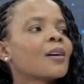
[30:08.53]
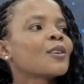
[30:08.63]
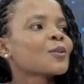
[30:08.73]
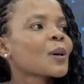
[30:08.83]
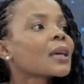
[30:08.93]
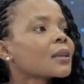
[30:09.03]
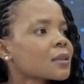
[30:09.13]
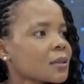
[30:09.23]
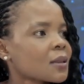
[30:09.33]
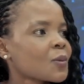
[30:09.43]
So I can
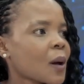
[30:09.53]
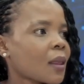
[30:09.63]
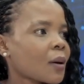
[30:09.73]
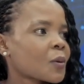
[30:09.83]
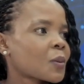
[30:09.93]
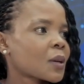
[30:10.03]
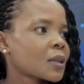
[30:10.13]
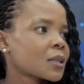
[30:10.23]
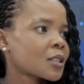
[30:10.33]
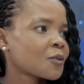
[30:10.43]
see why that would be
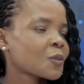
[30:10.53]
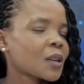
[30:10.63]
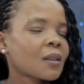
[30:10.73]
an achievement.